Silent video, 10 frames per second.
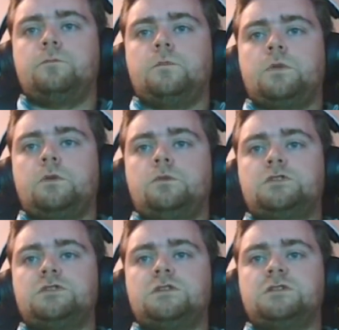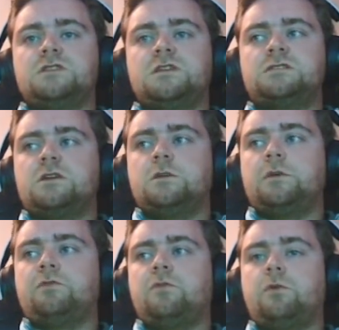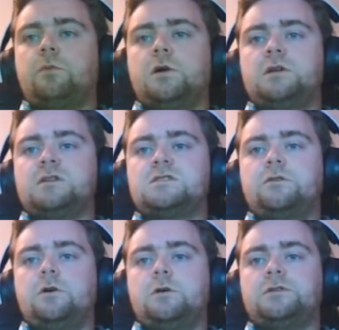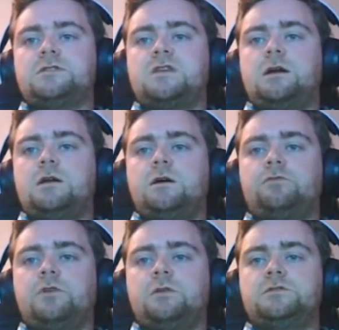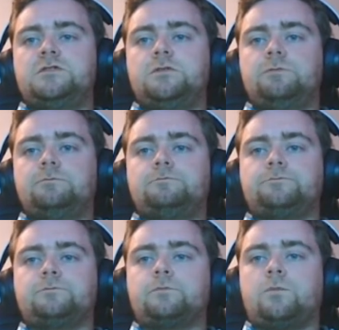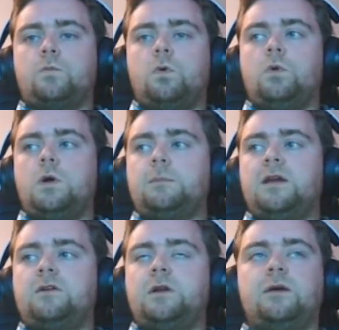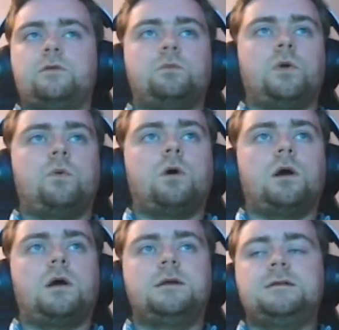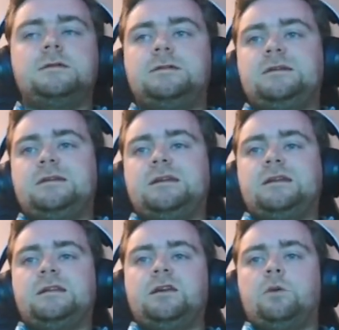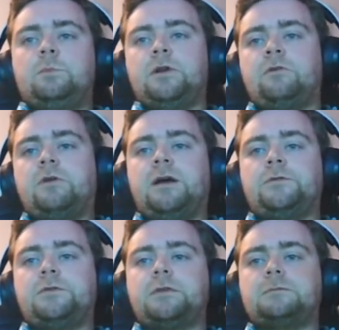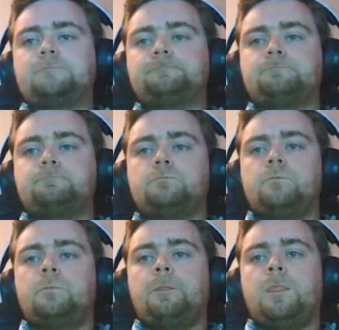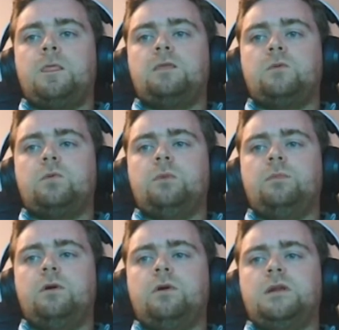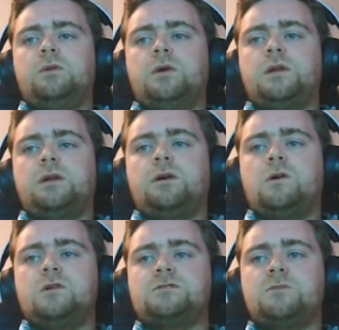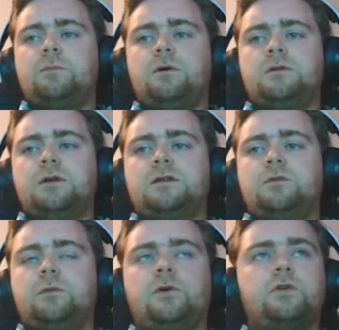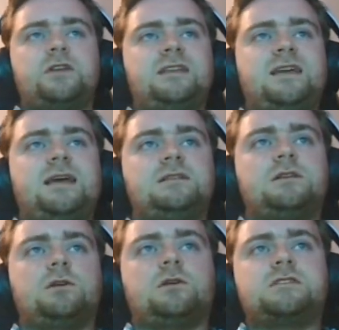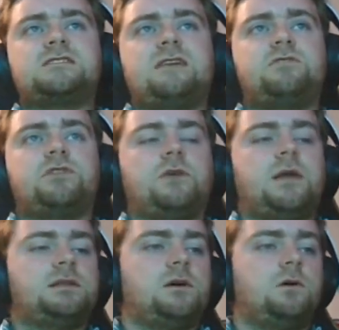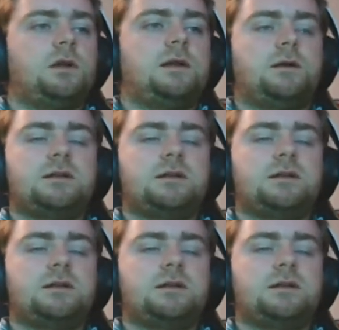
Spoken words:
Which it does. It is going to be 4 birdies in a row to start off round 2. We're 1 better now than we were in the opening round. I think we bogeyed one of the holes. I think we bogeyed the 8th hole, or the 7th or 8th hole anyway.